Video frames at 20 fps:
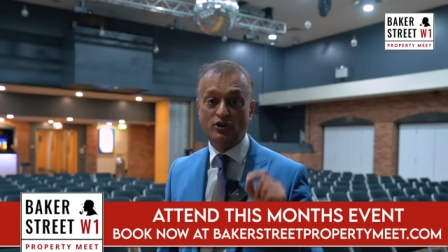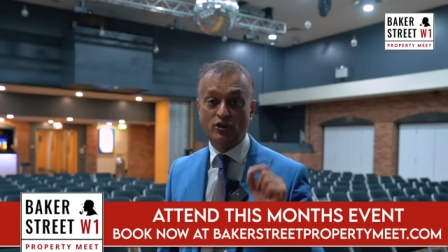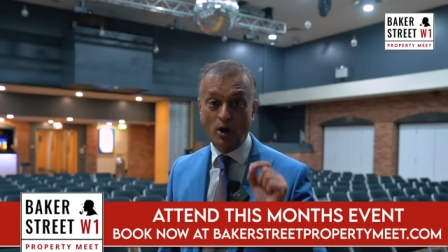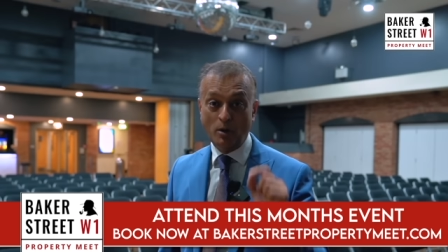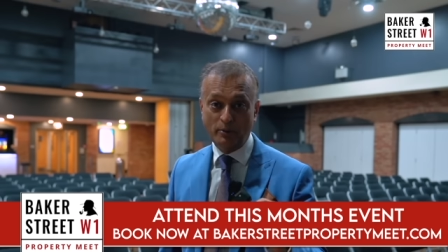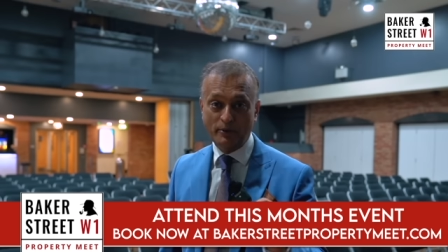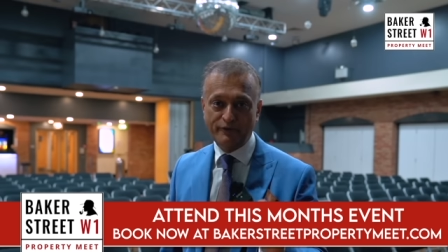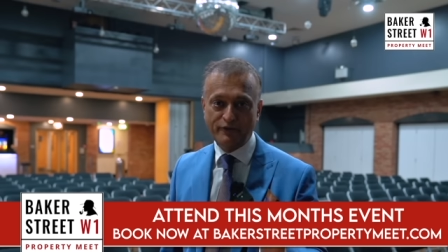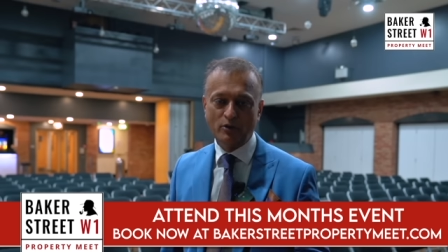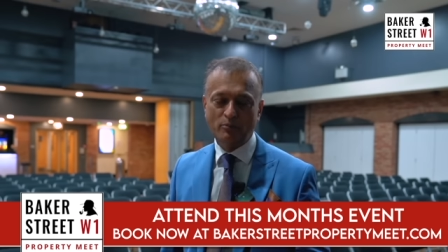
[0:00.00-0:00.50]
top
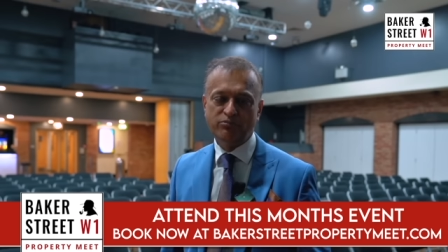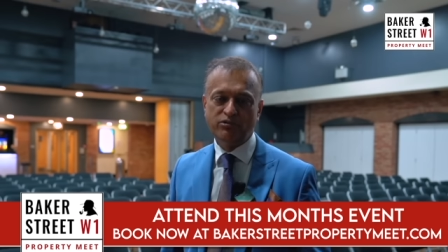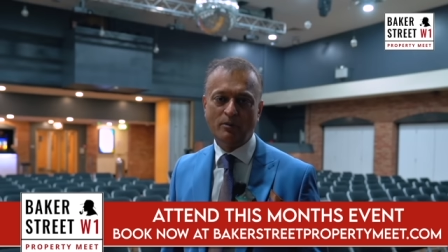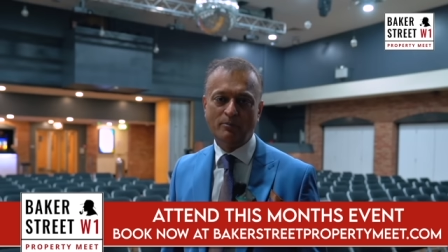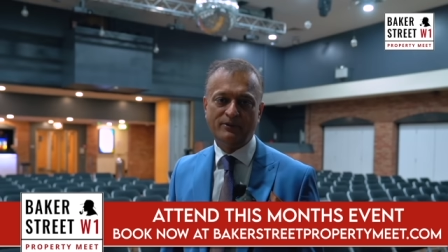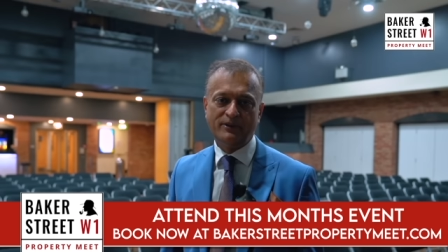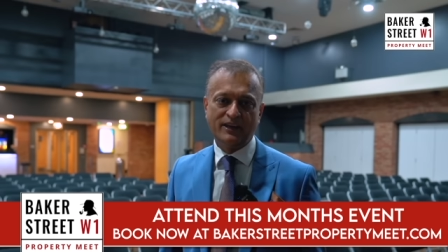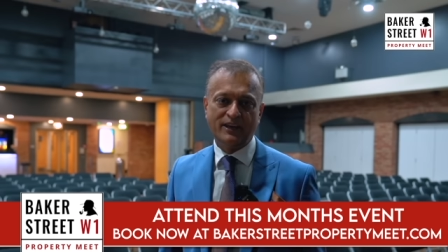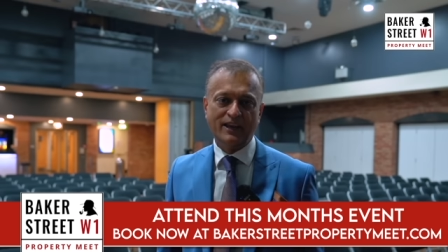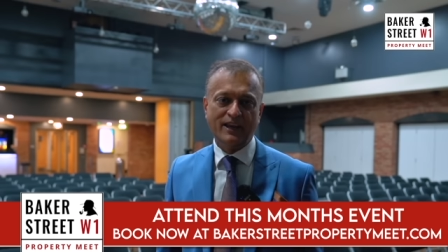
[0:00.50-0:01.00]
of your
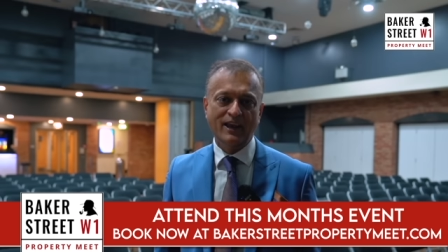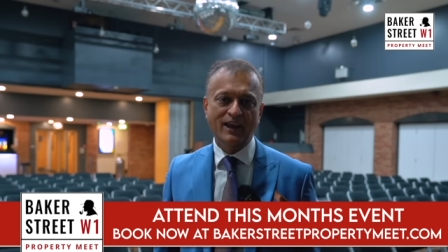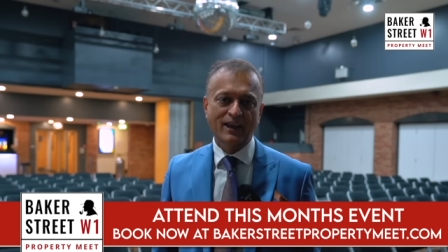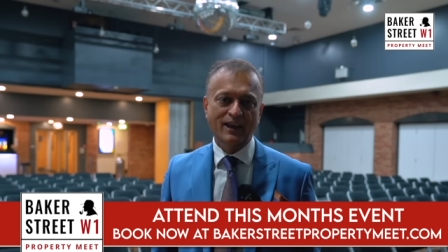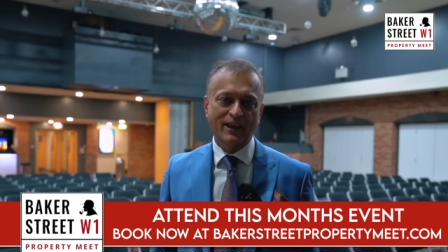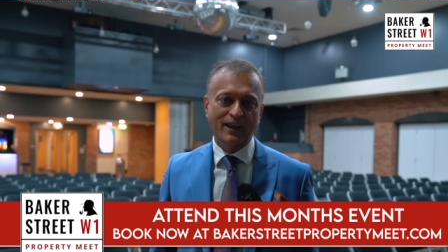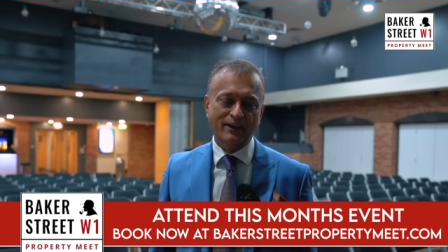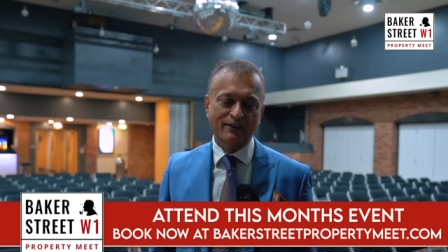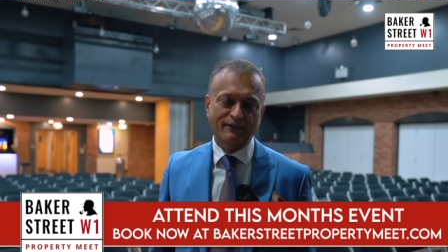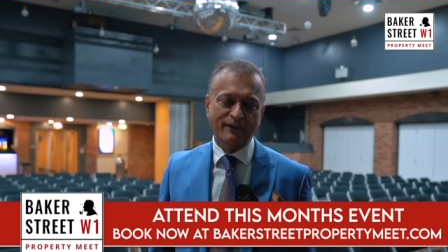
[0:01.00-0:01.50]
property
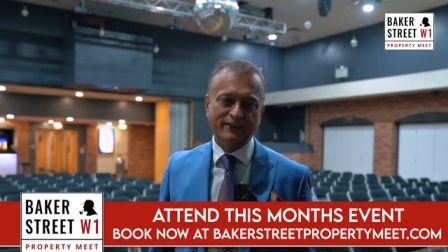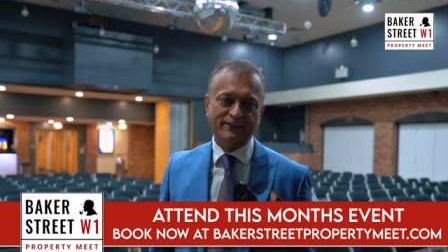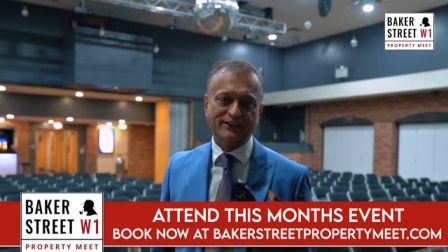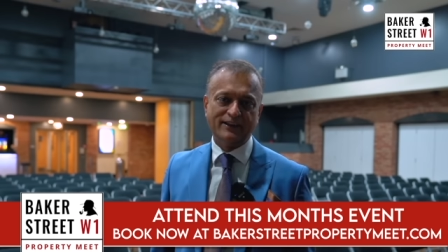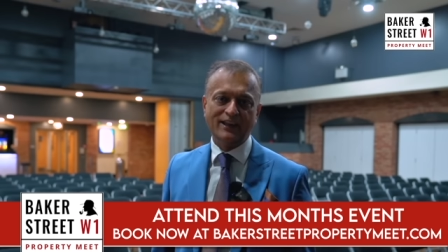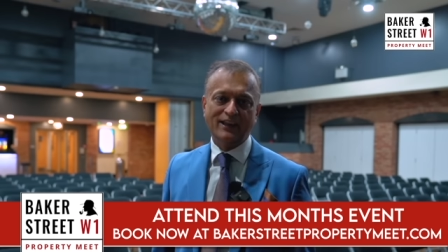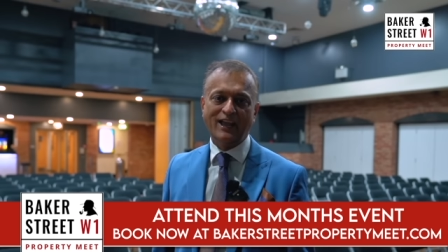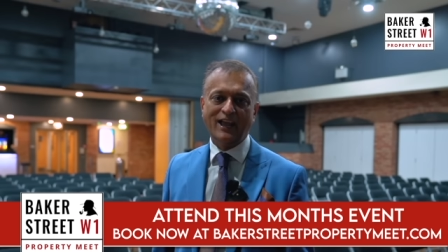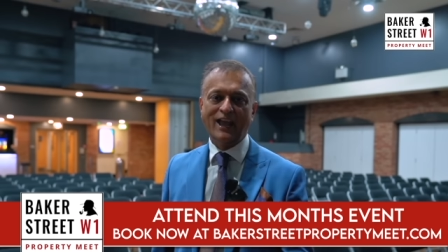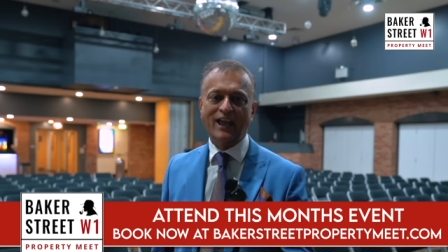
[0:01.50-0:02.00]

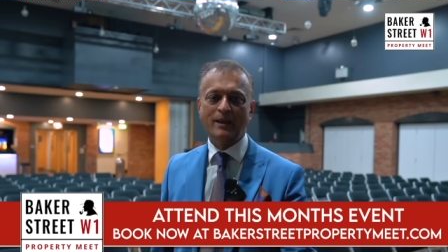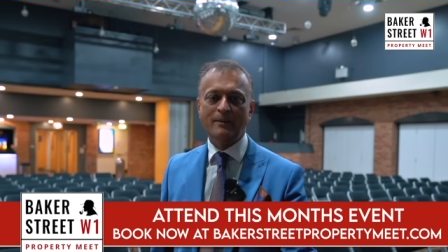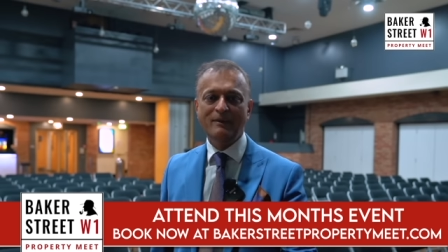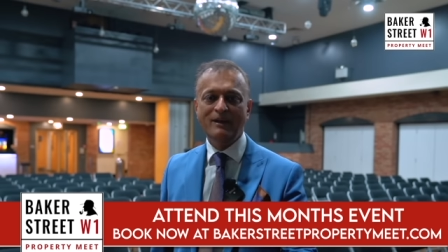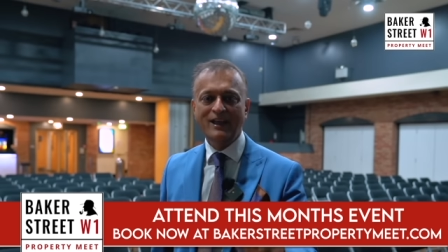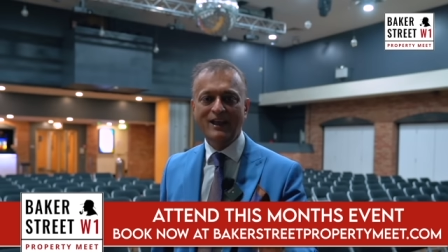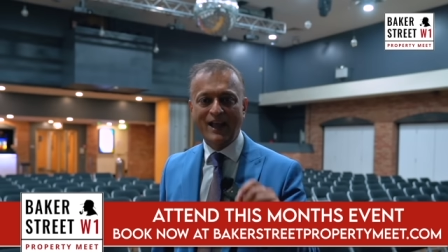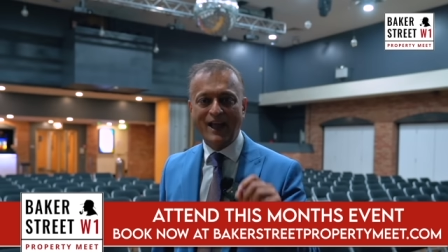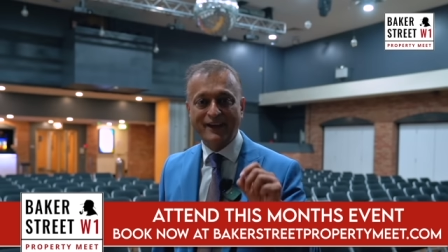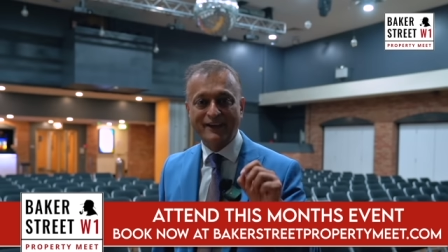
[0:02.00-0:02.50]
investing game
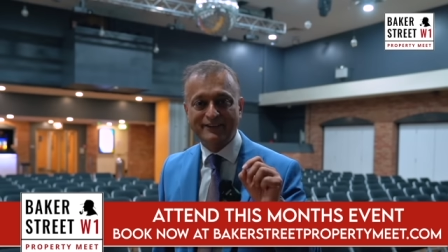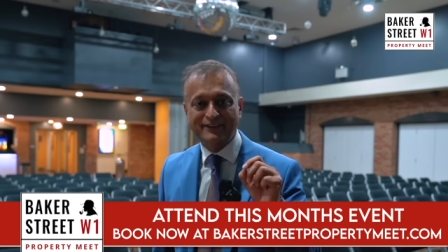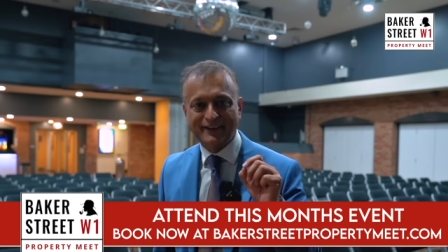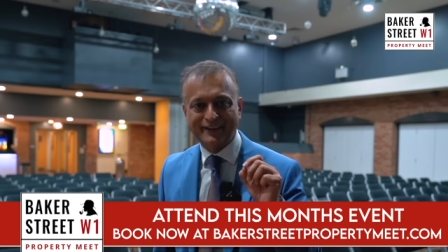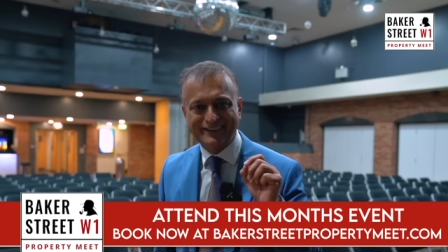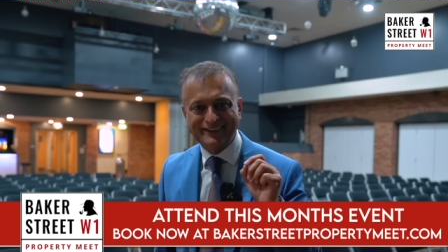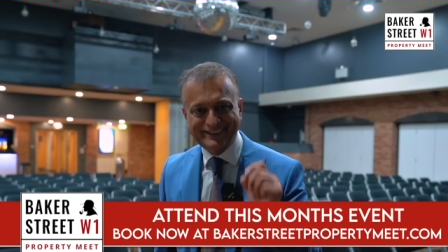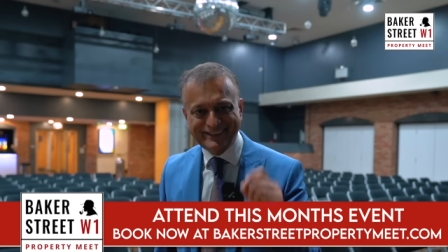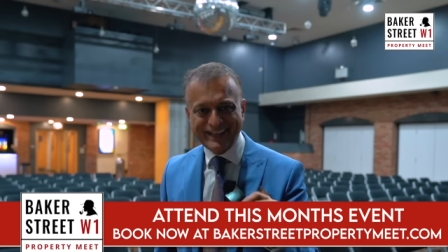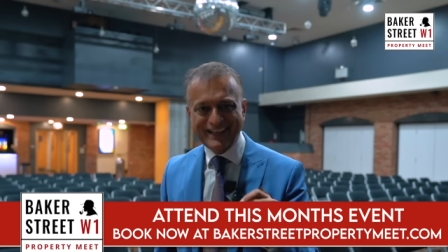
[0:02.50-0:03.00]
and
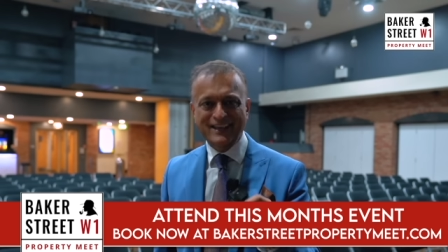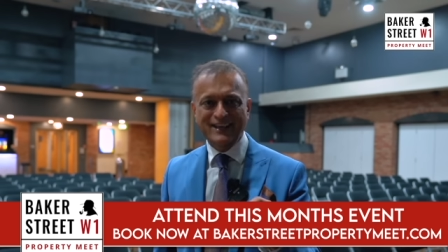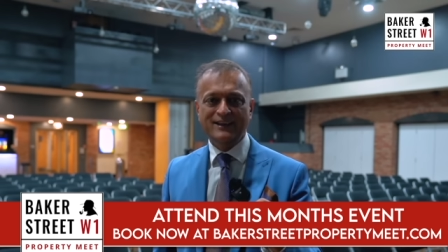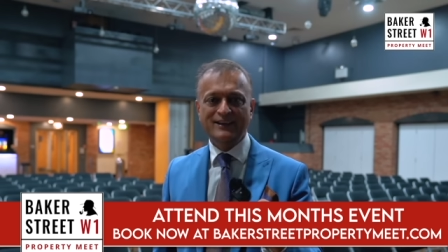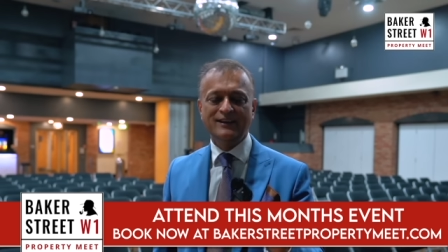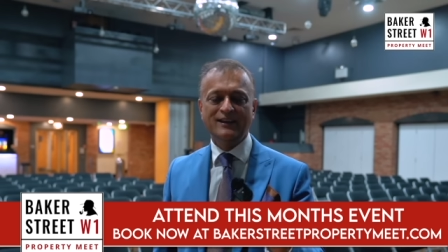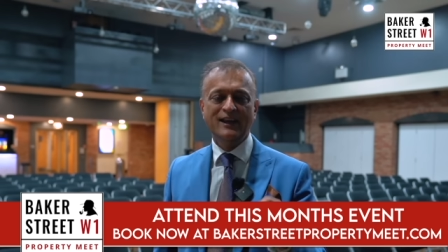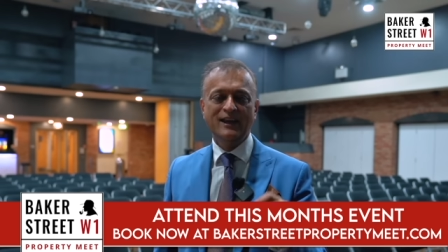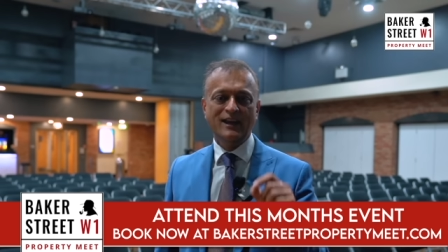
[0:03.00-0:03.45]
succeed